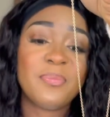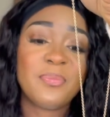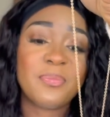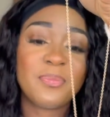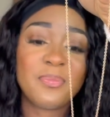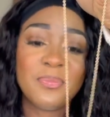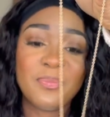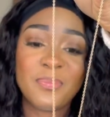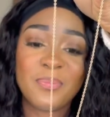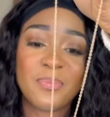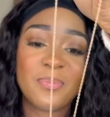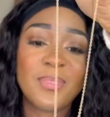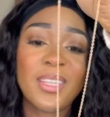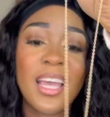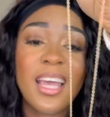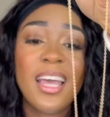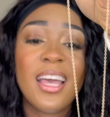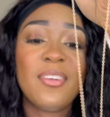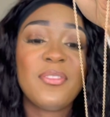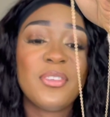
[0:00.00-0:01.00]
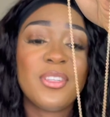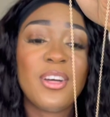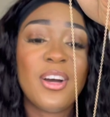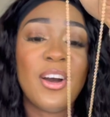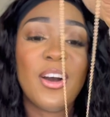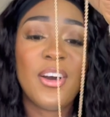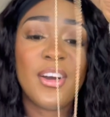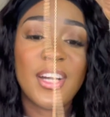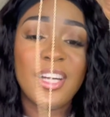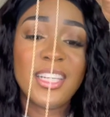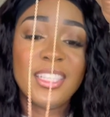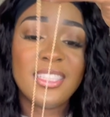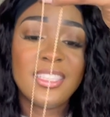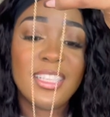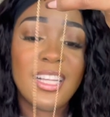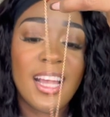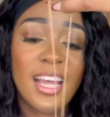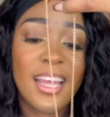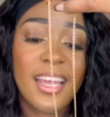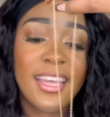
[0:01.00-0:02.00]
With a heart,
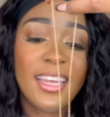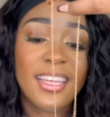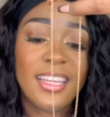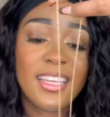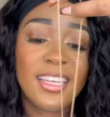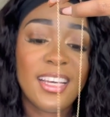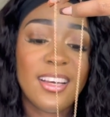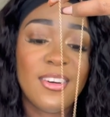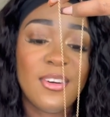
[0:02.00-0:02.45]
like,